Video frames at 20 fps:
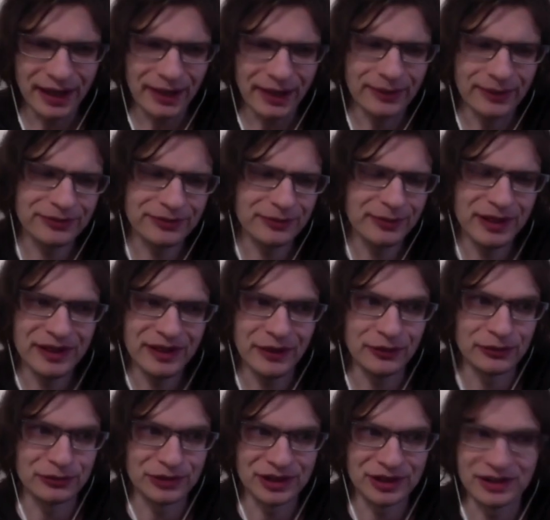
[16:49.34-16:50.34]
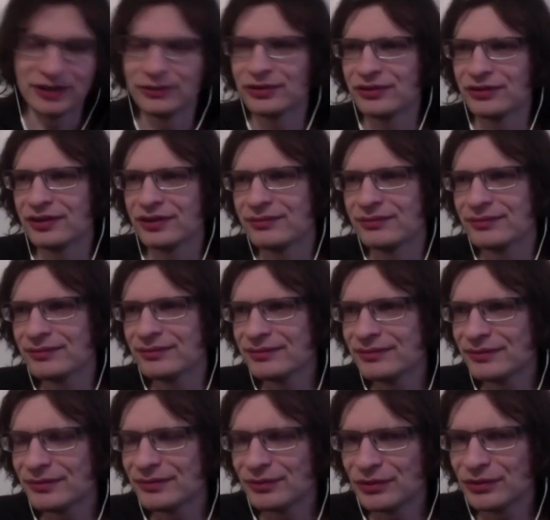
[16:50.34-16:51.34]
For me, that was really interesting,
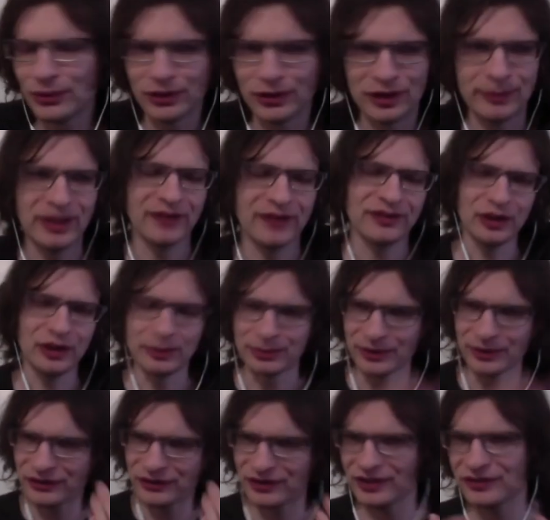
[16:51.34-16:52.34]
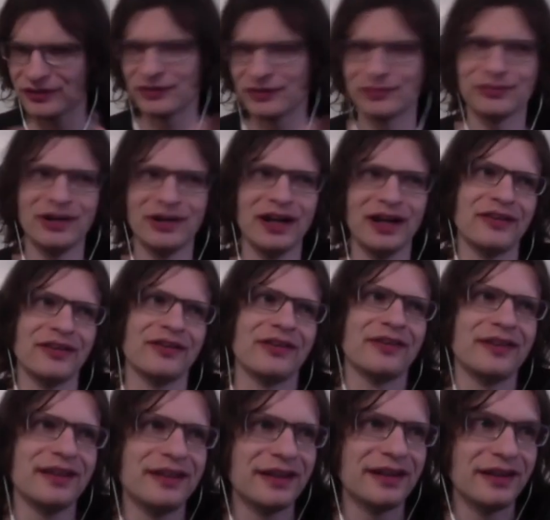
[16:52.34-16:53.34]
talking about the whole process rather
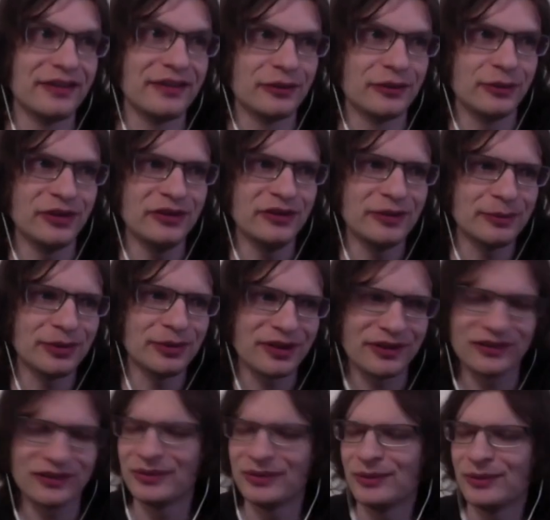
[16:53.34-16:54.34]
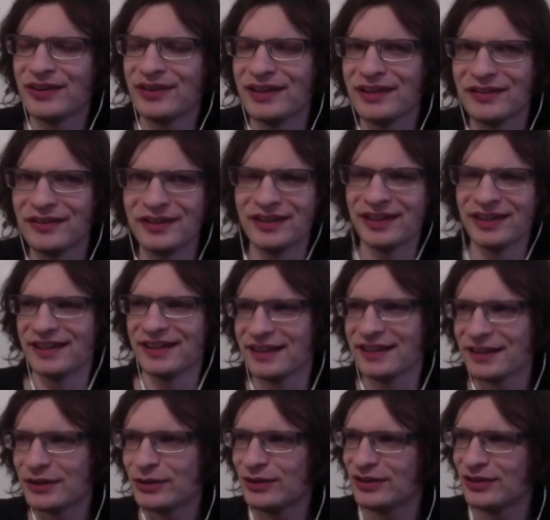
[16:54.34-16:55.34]
than the specific products that were there that
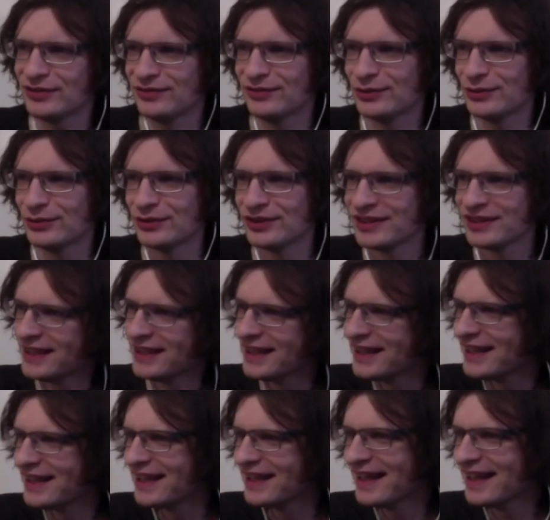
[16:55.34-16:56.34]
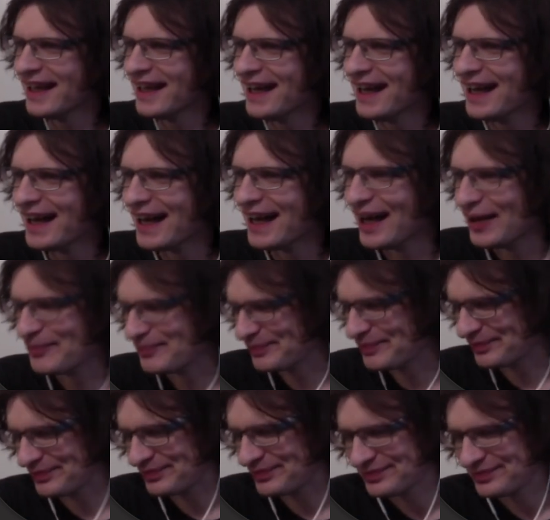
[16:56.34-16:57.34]
I couldn't afford.
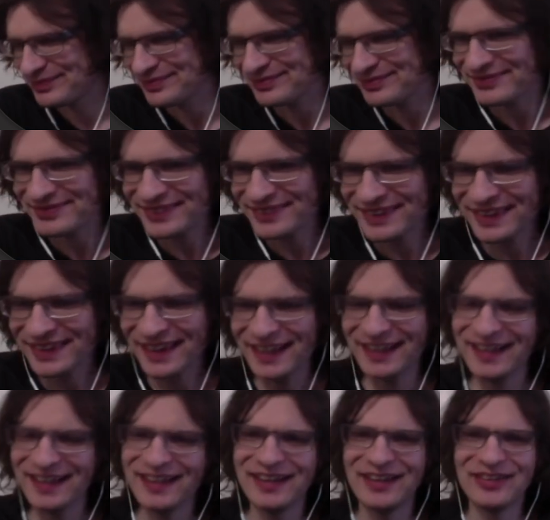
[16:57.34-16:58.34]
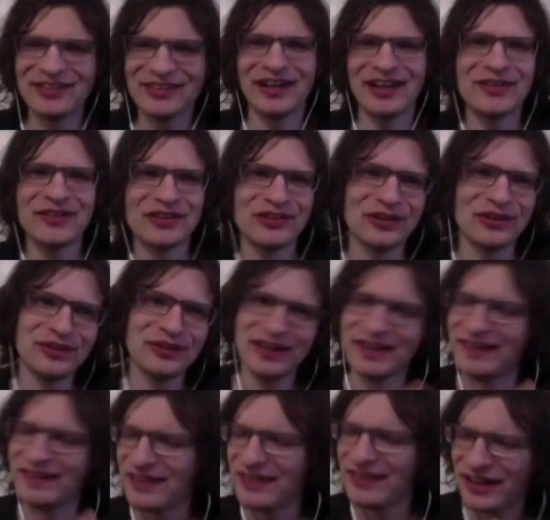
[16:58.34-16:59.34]
So after sort of
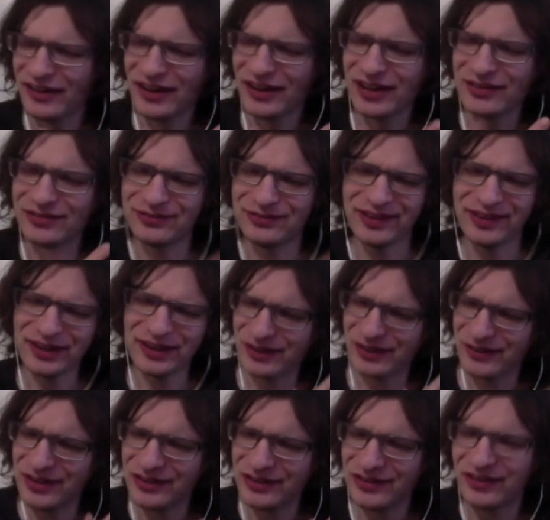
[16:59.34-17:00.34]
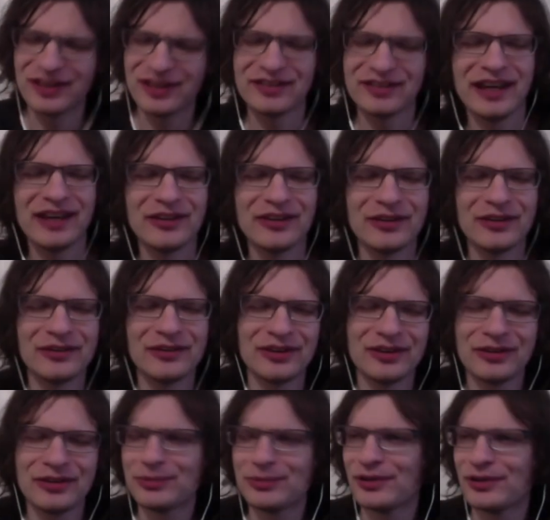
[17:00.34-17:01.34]
getting that kind of insight into how
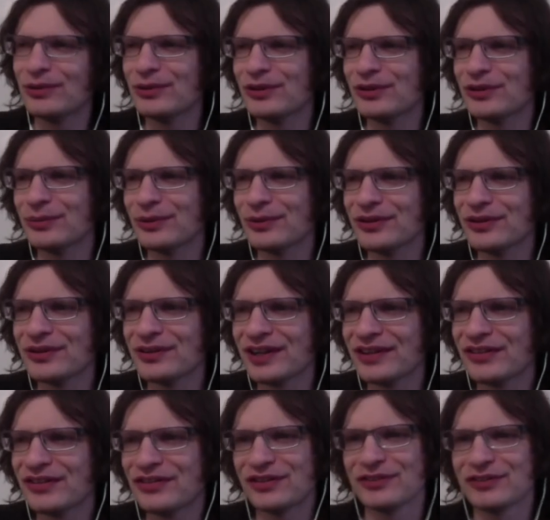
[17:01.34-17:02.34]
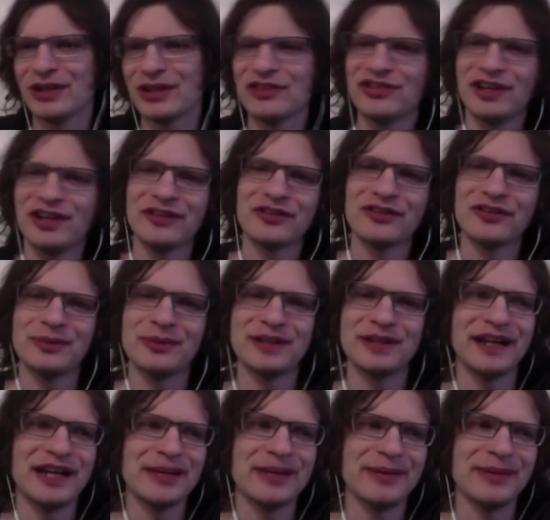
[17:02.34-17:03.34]
the pro world work, my challenge
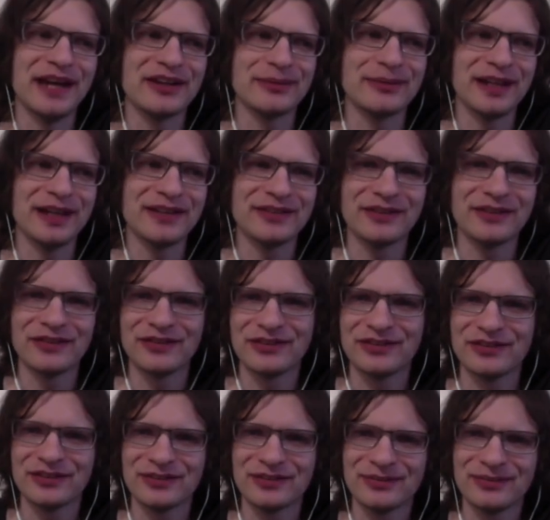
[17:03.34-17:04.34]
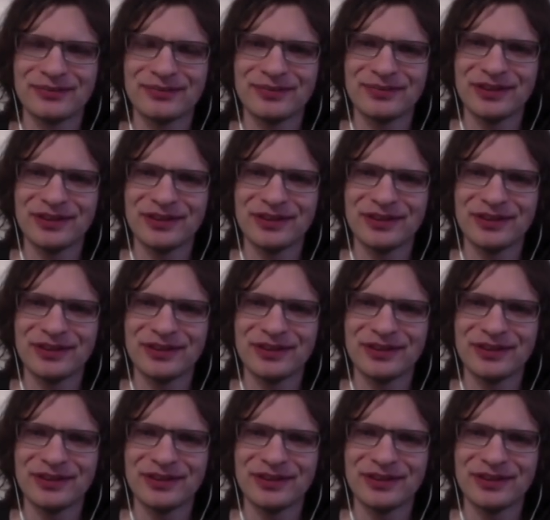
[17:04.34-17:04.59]
became how to make this